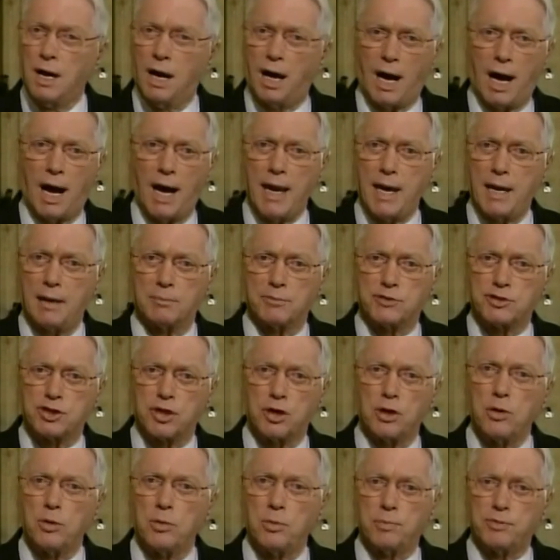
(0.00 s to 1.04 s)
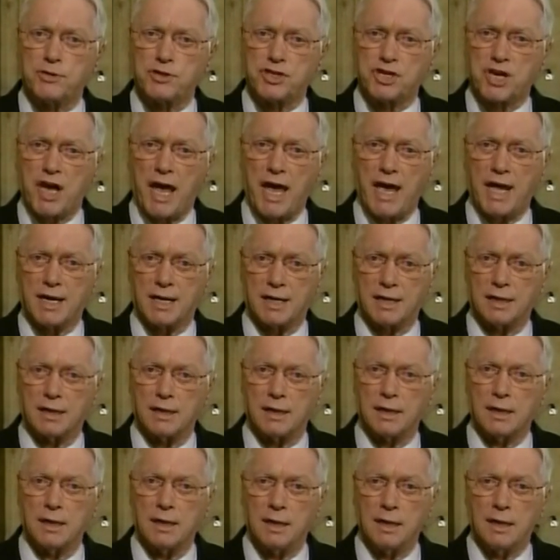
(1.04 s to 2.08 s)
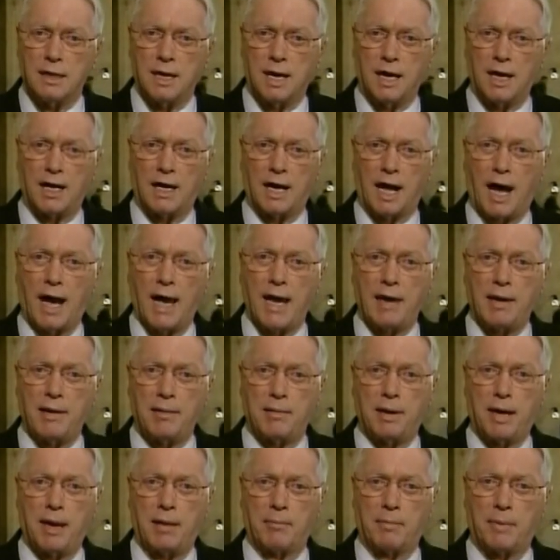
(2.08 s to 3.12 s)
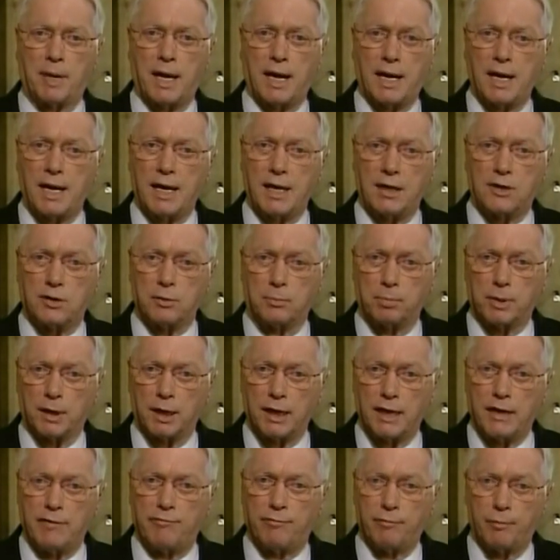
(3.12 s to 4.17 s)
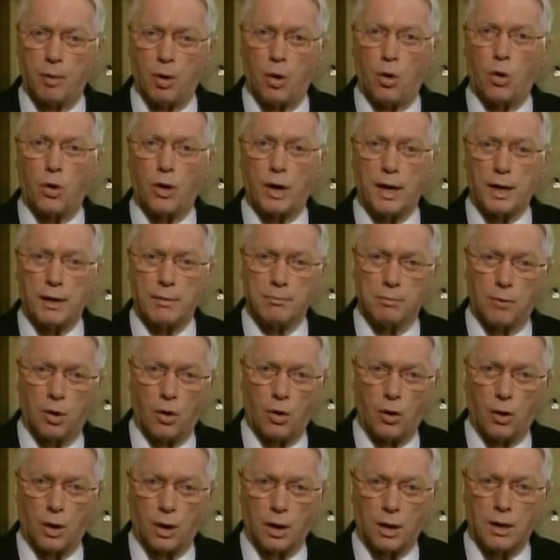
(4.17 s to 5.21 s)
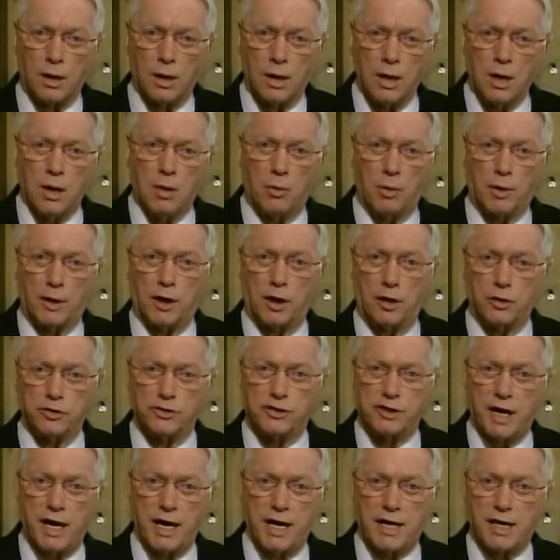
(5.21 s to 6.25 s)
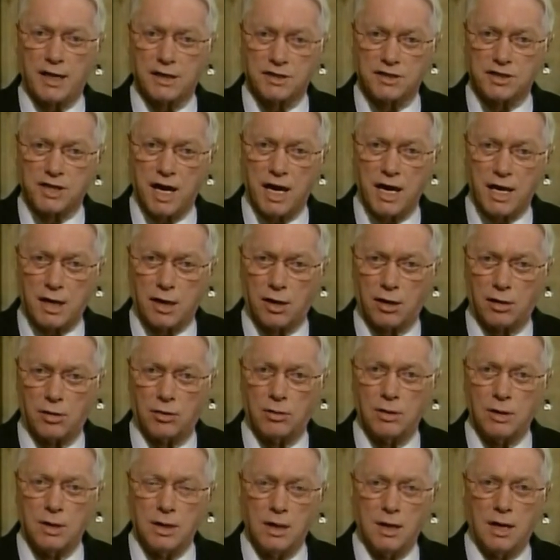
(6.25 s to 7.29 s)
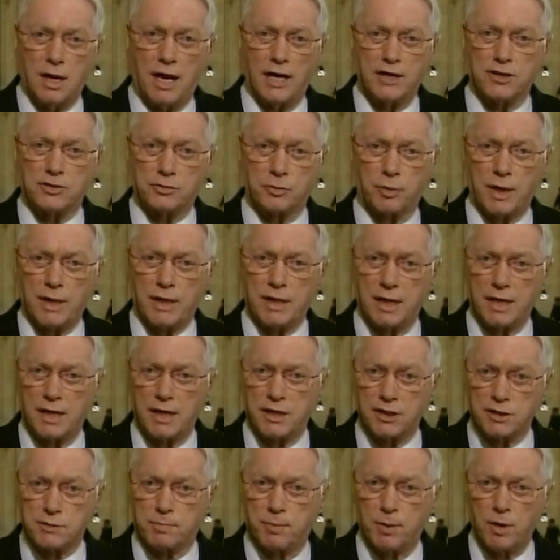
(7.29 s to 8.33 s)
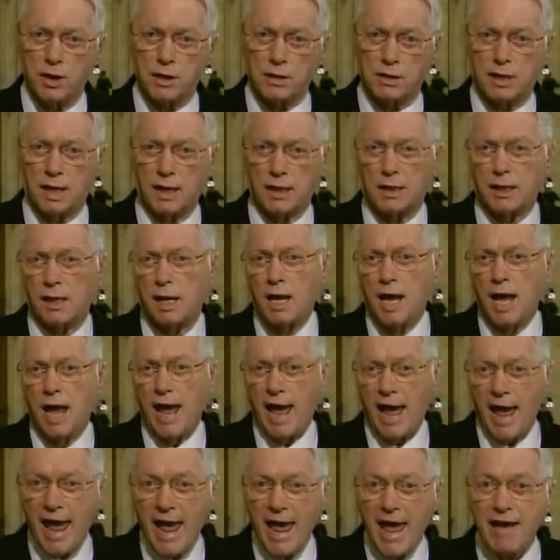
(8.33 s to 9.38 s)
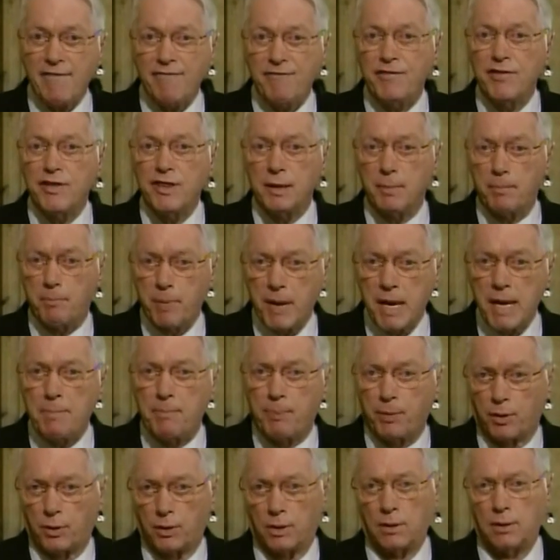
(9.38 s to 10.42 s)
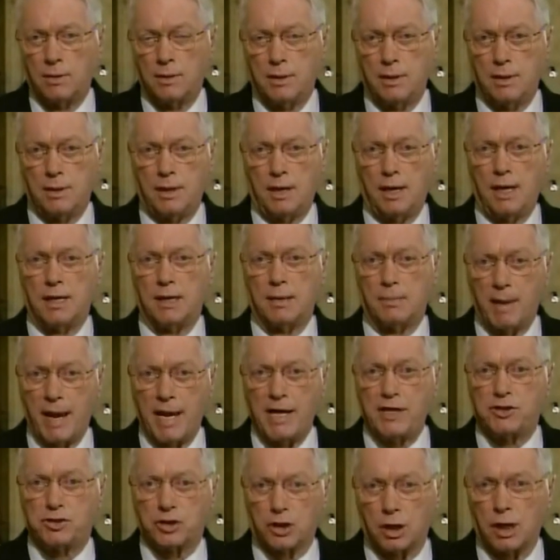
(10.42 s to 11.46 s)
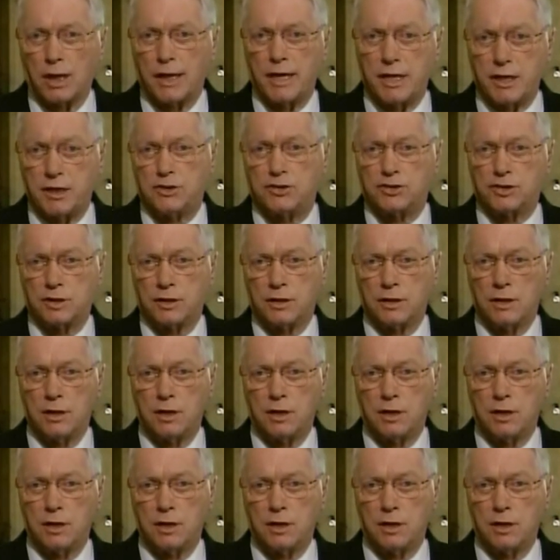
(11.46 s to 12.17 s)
I am so saddened, and I am getting to believe more and more what Jose Canseco has written in his book, that half of the people in the major leagues